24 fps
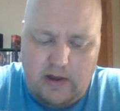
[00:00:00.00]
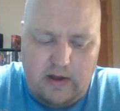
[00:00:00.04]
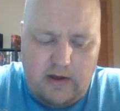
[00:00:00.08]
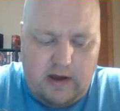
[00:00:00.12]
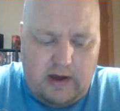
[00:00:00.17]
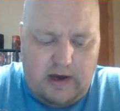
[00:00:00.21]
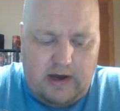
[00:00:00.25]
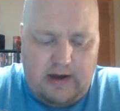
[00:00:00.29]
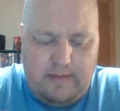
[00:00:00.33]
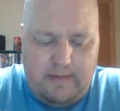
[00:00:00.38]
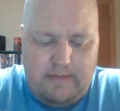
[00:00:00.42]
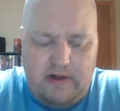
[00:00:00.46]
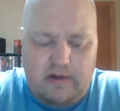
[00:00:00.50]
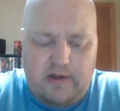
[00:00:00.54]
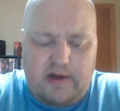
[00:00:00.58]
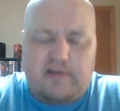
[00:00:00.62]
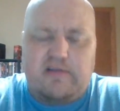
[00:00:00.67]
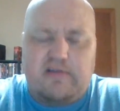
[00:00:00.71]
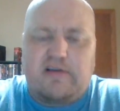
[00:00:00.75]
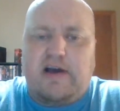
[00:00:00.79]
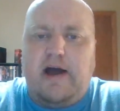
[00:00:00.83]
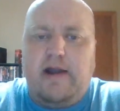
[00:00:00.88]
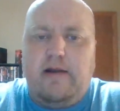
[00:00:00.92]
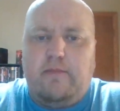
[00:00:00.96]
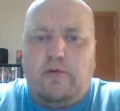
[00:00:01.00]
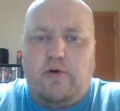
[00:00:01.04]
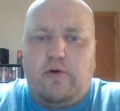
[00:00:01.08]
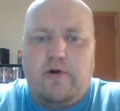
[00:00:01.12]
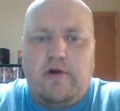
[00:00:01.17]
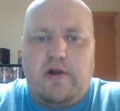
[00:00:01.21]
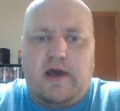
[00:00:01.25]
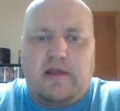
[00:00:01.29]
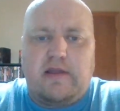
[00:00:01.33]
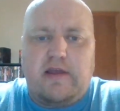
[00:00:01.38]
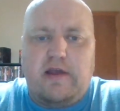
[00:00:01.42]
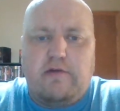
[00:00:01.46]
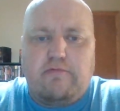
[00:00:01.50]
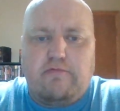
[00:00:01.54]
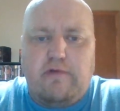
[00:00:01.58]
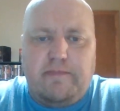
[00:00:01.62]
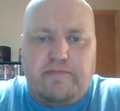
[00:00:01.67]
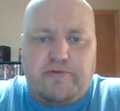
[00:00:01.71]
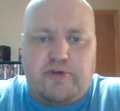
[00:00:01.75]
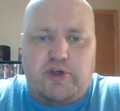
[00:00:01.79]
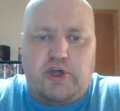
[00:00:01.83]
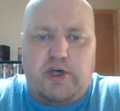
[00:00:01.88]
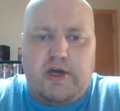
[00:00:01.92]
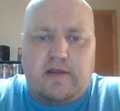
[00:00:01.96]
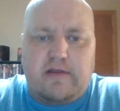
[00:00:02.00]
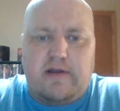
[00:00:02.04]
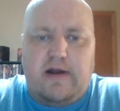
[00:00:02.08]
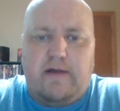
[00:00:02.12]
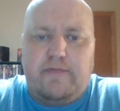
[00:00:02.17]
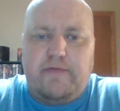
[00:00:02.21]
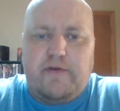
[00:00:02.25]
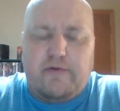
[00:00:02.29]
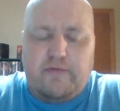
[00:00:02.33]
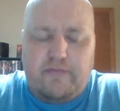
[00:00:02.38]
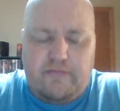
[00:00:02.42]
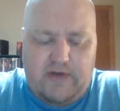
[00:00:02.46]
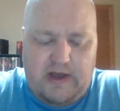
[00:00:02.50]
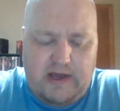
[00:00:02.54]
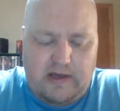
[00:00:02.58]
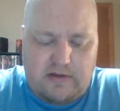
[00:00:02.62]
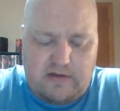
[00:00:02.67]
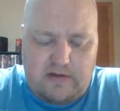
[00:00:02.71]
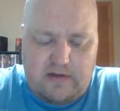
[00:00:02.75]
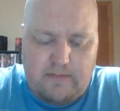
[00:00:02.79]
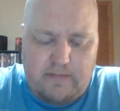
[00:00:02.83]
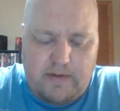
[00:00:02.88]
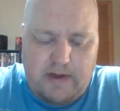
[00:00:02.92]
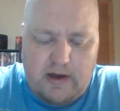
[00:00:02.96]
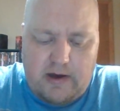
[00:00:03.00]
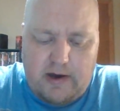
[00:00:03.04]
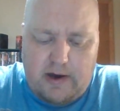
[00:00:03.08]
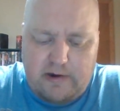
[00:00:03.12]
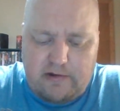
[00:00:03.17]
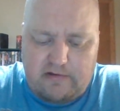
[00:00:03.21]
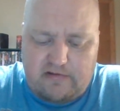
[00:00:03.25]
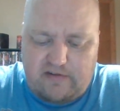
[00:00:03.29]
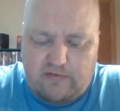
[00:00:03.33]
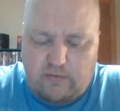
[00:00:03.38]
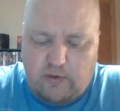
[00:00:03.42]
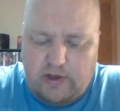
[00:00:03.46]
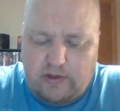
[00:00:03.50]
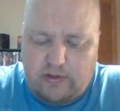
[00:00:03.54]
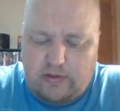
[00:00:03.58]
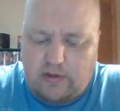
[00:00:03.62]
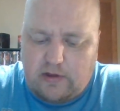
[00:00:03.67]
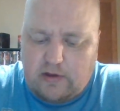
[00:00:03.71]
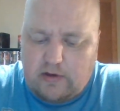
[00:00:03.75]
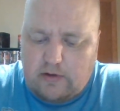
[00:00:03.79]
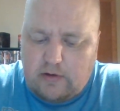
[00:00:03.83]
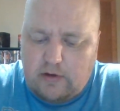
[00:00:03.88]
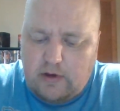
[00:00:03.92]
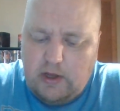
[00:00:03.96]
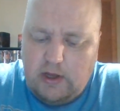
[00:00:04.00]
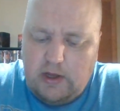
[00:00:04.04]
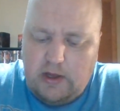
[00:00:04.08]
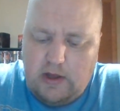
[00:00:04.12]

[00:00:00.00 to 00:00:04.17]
It looks kind of more like they rub shit on their face, to be honest with you.